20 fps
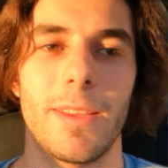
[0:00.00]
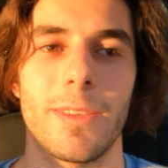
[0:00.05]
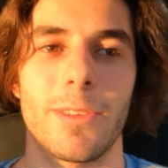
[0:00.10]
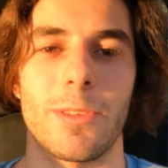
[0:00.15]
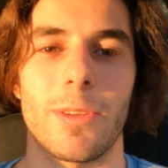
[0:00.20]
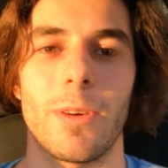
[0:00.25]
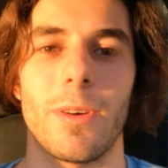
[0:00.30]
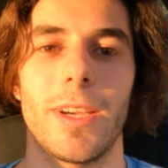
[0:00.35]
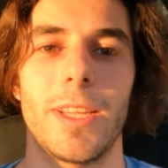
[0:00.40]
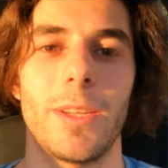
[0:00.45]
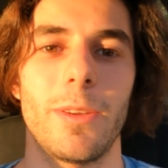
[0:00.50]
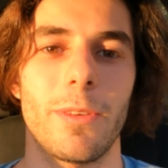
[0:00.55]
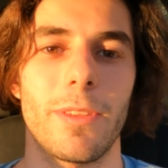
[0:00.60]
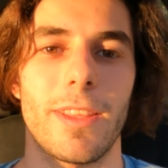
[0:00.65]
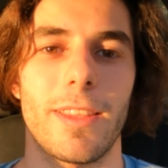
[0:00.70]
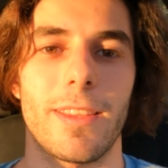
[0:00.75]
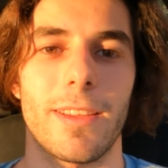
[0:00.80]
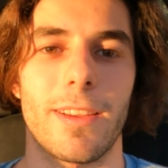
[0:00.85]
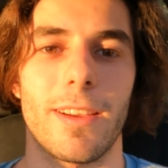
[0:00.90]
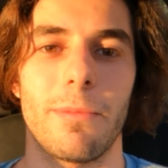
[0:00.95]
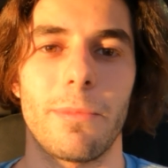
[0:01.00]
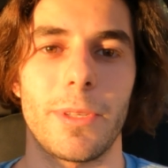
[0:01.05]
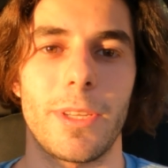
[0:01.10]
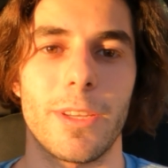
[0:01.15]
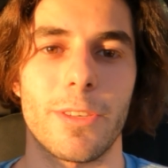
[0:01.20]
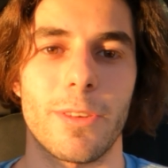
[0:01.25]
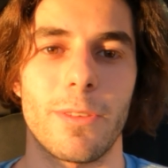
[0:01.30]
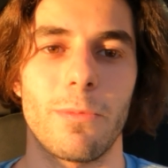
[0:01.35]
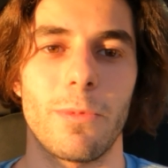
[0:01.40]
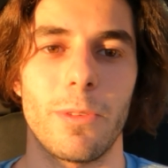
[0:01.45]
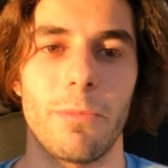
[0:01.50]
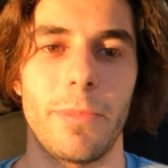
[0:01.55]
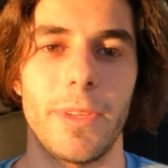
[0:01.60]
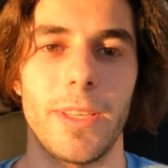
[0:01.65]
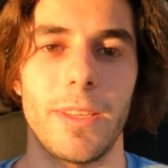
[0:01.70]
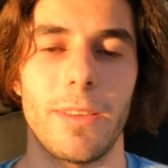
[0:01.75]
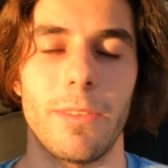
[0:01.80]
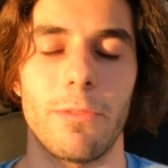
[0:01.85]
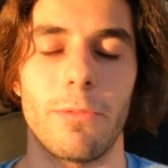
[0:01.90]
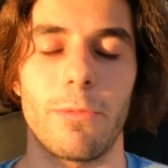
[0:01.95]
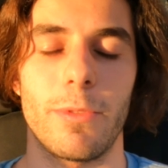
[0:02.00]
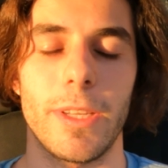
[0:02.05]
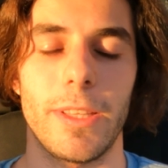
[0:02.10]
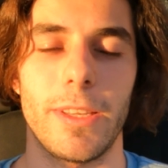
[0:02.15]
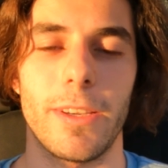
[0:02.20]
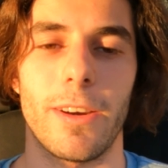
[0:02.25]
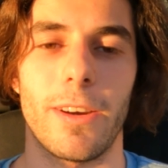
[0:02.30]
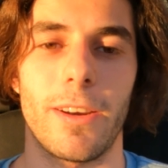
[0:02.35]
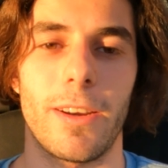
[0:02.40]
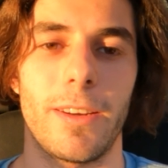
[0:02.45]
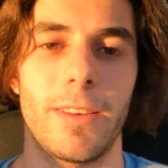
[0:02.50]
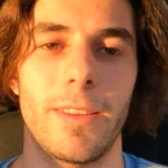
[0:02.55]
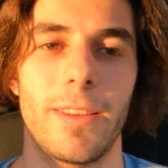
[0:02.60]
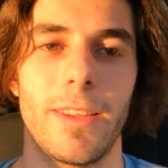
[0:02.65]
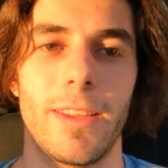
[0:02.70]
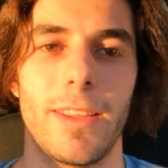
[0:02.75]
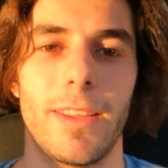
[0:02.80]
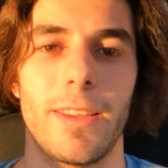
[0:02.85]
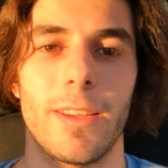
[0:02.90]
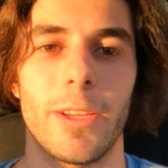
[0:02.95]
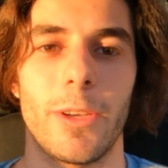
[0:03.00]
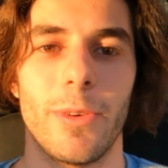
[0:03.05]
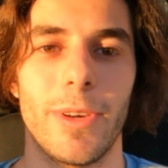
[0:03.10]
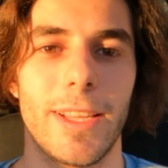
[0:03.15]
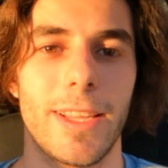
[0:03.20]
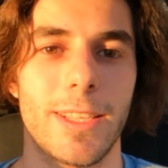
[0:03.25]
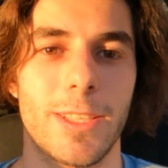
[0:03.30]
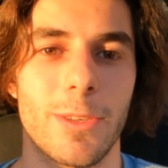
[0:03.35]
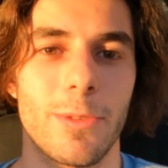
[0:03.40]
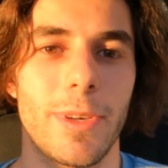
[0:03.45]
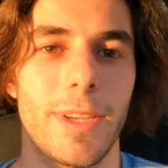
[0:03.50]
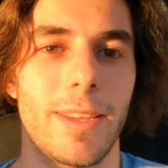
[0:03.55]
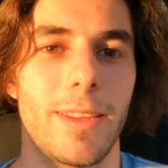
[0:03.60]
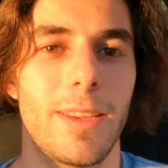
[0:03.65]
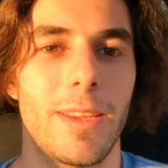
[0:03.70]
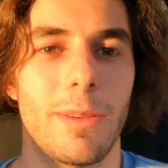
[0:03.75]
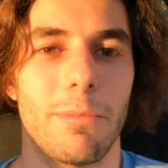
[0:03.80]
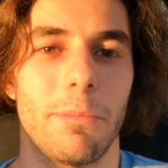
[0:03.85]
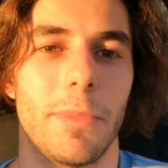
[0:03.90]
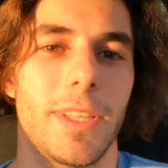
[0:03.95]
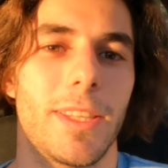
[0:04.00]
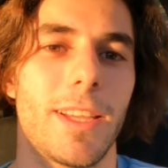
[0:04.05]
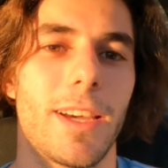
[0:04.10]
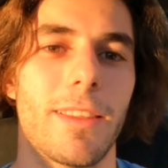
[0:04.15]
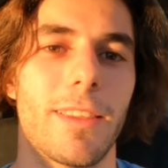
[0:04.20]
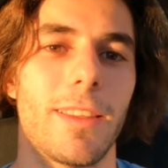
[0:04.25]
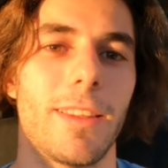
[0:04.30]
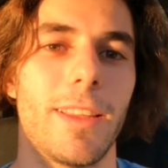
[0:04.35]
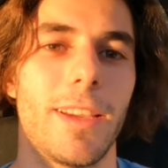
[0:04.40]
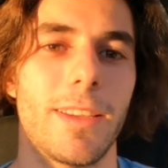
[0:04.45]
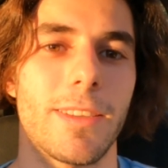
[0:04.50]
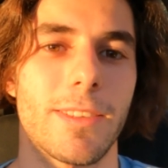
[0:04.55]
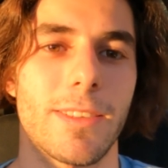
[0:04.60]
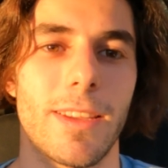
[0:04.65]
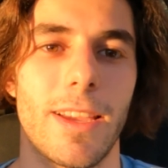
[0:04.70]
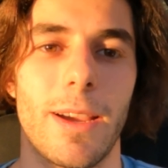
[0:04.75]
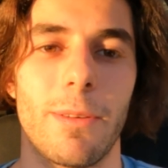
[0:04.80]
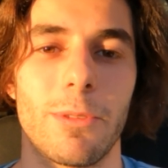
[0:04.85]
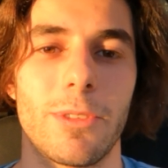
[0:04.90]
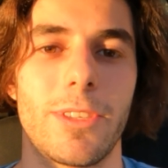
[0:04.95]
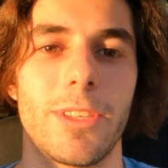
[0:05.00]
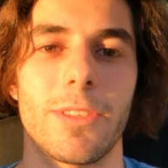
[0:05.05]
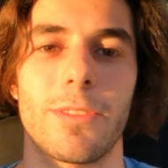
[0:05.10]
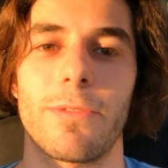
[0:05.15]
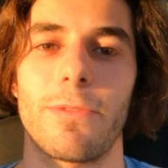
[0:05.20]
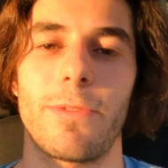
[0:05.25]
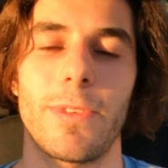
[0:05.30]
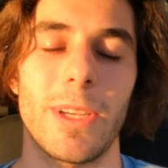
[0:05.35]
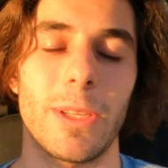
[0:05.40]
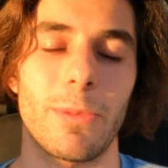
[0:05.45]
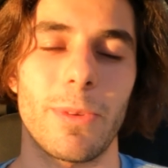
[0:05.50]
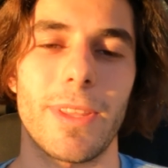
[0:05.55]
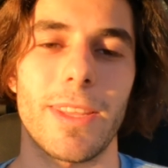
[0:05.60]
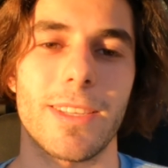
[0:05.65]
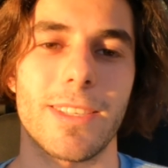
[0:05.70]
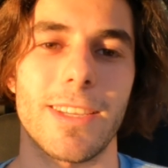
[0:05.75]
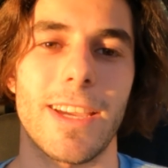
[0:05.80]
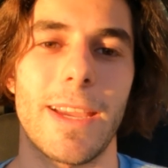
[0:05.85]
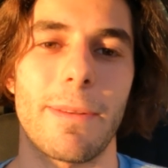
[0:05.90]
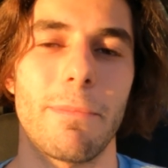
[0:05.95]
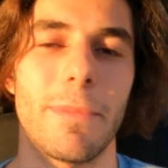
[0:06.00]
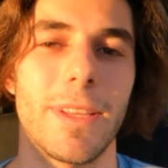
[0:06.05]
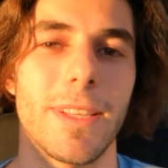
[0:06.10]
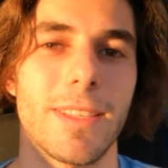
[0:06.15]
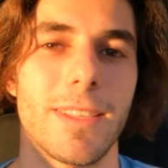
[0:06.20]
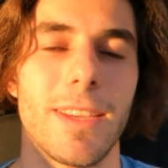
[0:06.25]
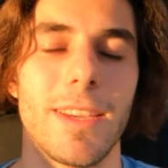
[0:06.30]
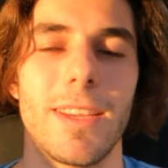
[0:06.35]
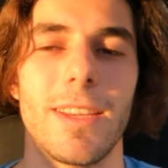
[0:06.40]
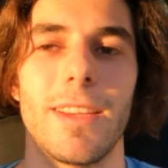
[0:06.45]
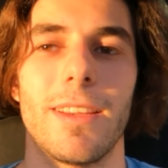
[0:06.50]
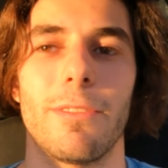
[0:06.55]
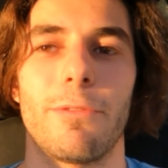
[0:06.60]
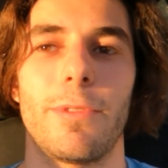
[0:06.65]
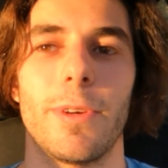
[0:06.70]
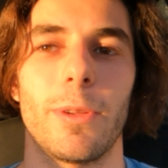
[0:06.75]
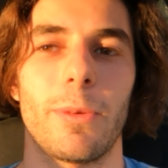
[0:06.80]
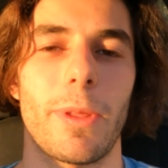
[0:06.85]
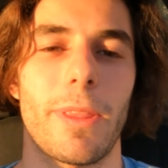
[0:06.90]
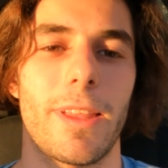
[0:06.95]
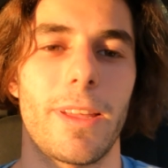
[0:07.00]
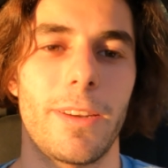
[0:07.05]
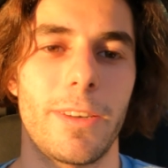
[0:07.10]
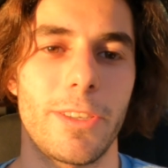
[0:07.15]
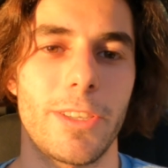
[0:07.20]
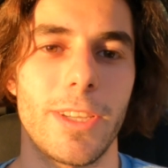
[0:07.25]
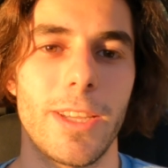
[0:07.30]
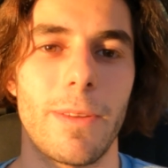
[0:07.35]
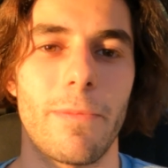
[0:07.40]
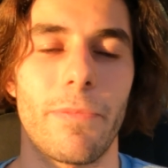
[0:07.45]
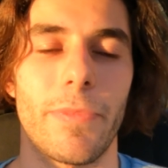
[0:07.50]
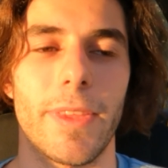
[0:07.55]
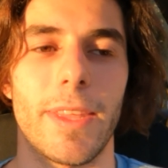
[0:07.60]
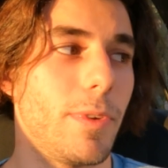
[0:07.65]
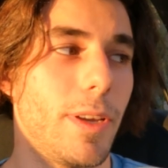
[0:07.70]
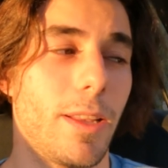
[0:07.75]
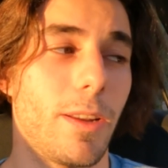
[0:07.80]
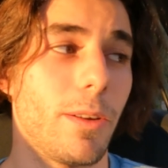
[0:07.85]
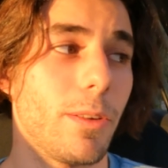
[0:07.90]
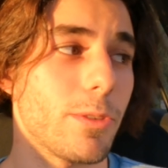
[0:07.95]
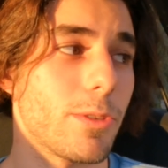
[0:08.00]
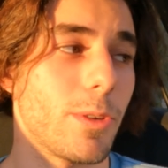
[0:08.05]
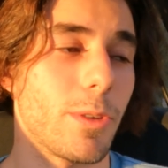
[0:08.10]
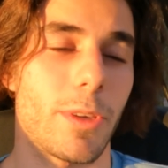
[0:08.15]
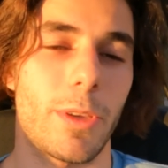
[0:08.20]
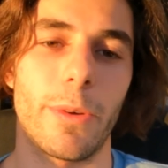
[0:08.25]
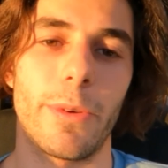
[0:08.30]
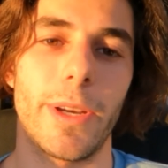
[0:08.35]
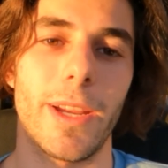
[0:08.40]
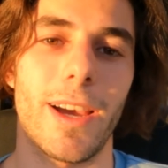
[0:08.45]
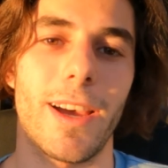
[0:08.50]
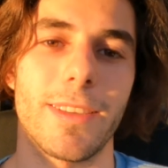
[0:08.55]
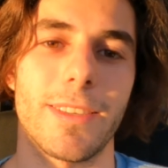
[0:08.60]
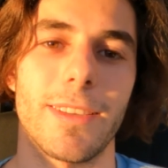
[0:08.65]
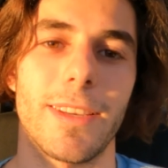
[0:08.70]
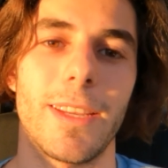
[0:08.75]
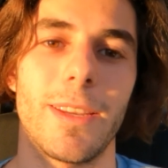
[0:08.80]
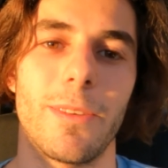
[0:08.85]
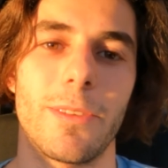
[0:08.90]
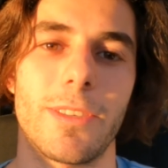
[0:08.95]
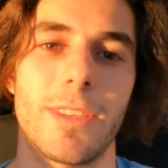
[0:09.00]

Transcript: So I knew that the competition would be really hard going into it, but nonetheless, I was just filled with excitement, filled with energy, and also curiosity to